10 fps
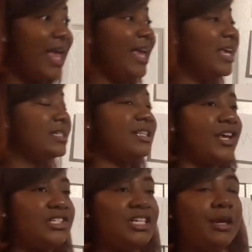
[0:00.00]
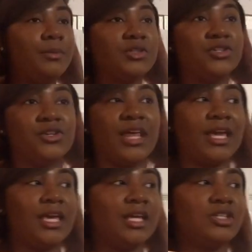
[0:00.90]
It's their temperature.
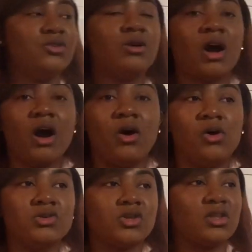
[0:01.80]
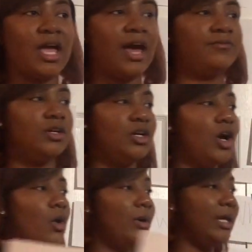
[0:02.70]
They get too cold, so they have to
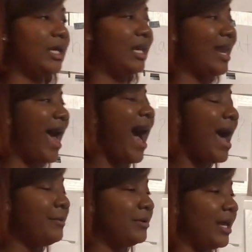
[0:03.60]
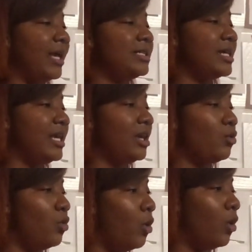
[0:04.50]
go in and hibernate to get
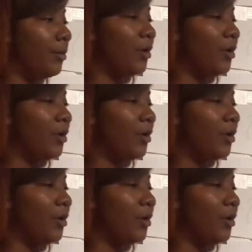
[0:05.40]
warm,